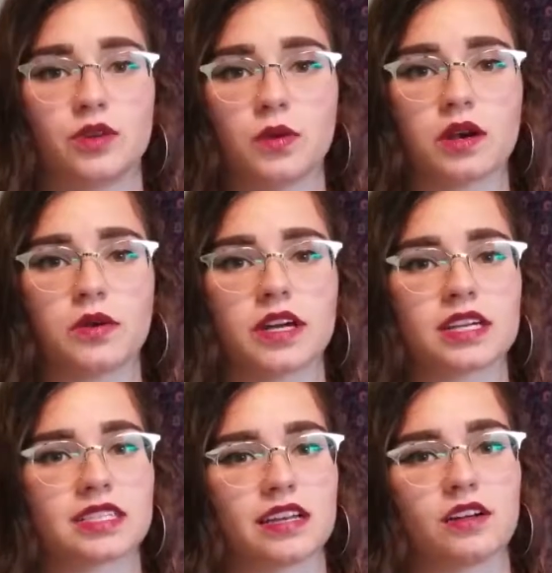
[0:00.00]
You want to work
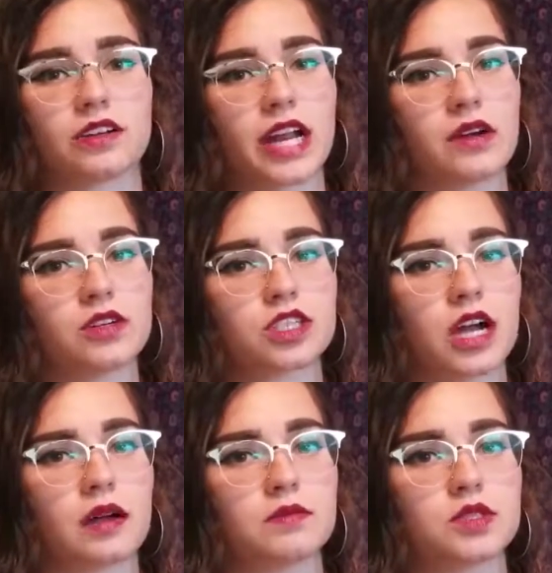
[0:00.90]
a $10 an hour
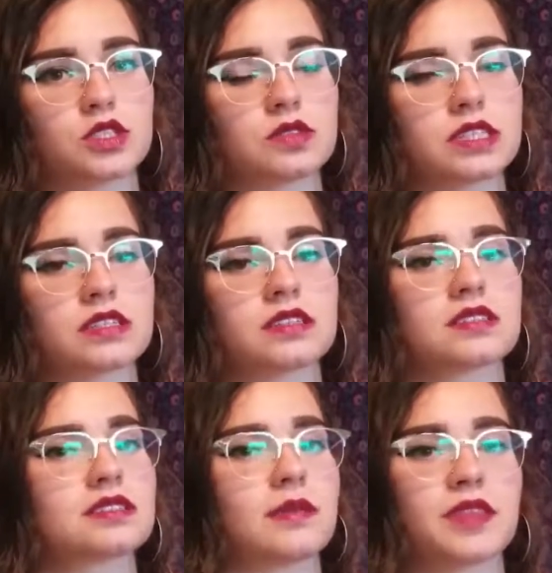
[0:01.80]
job doing
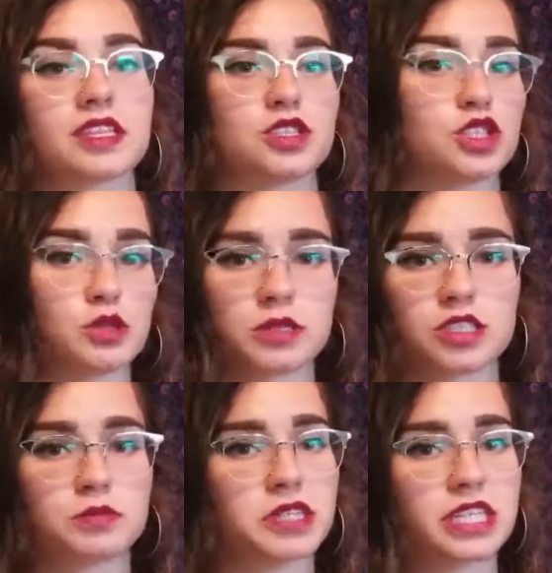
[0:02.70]
something super,
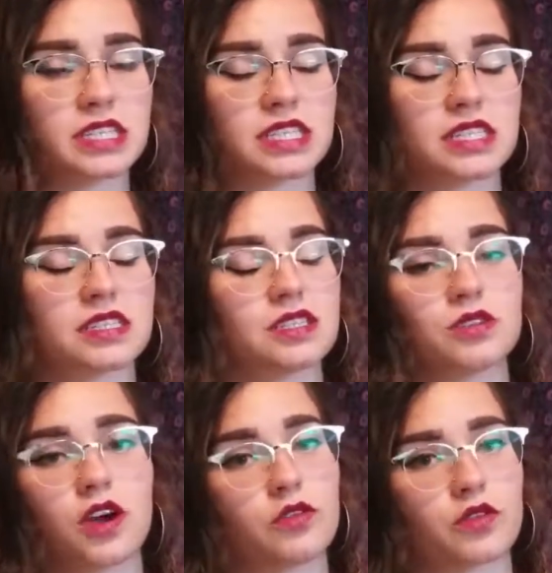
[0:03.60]
super easy, you
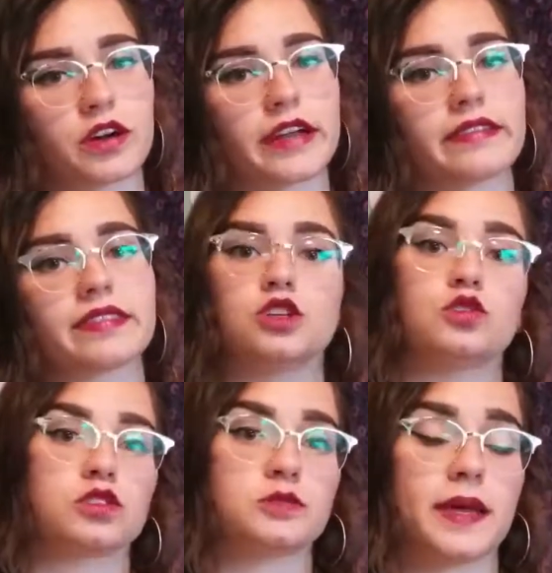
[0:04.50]
go for it. You
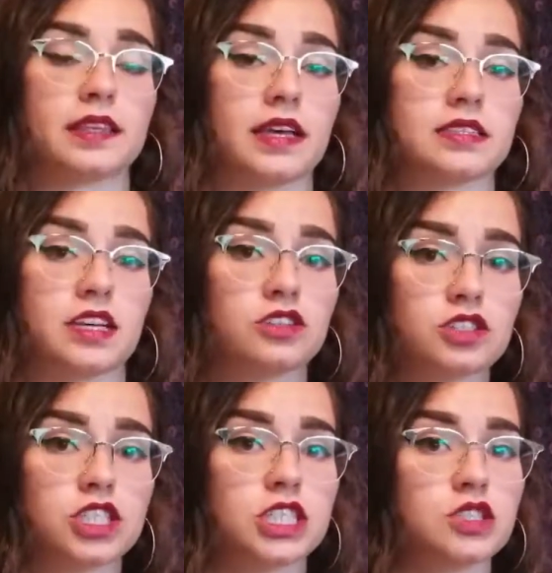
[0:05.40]
can spend less
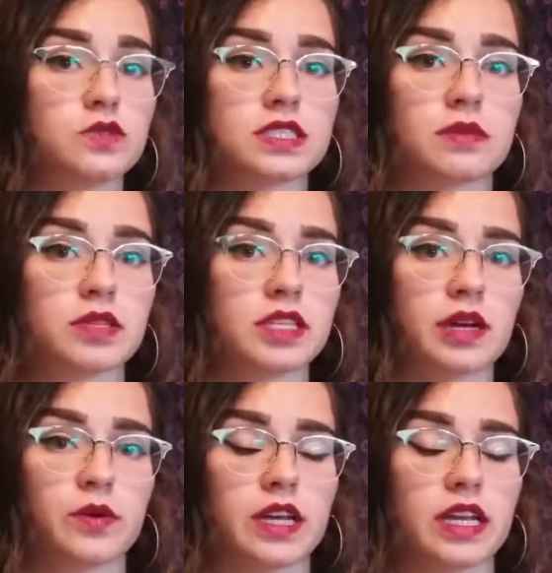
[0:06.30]
energy doing something
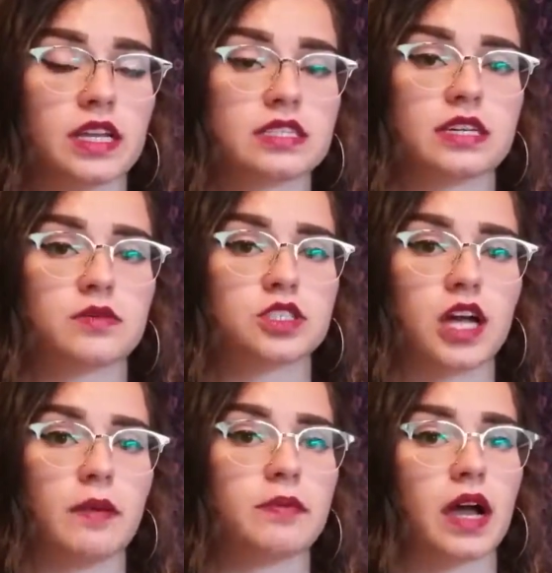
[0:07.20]
like working at a sandwich shop.